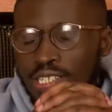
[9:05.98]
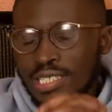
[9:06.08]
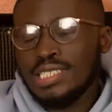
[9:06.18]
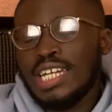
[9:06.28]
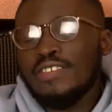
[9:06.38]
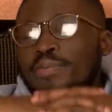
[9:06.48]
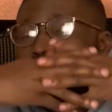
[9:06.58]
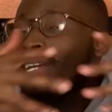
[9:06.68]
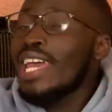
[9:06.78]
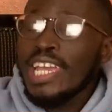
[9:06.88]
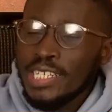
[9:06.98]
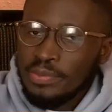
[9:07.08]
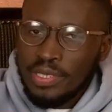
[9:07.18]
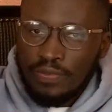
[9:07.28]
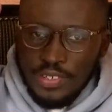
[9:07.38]
things that have plagued
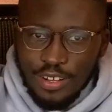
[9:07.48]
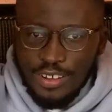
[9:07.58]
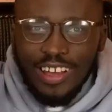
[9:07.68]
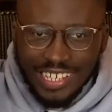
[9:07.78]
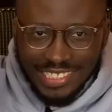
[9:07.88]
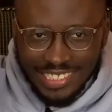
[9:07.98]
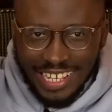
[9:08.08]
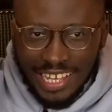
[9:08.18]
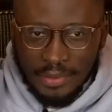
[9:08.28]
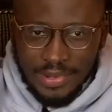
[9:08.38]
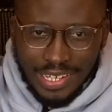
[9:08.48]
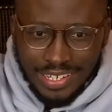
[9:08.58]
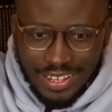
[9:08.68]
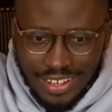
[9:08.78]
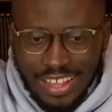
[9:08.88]
me for the longest time. Like,
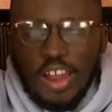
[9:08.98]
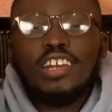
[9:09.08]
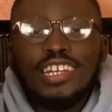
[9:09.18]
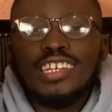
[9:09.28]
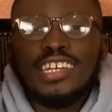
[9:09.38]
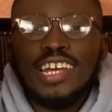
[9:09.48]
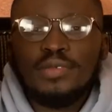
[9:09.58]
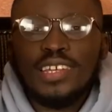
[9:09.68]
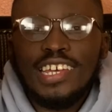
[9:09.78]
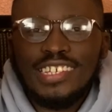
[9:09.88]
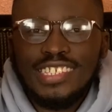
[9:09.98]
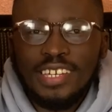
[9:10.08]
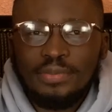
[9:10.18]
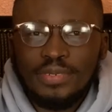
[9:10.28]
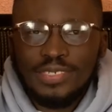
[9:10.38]
how did they get up the air
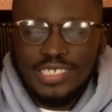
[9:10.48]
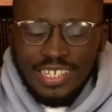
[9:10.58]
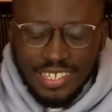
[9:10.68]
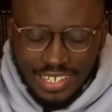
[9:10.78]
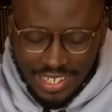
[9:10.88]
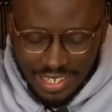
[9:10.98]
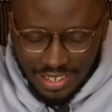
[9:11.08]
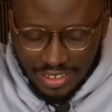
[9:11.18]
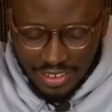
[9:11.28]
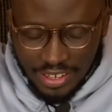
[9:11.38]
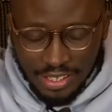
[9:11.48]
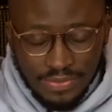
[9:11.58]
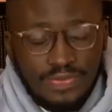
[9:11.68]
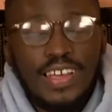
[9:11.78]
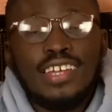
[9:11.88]
temples? It's
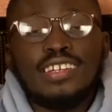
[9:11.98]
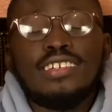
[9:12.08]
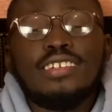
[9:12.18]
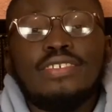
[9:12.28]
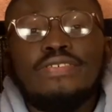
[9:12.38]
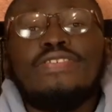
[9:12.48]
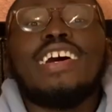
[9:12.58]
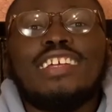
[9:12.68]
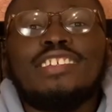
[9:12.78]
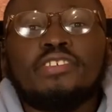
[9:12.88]
finally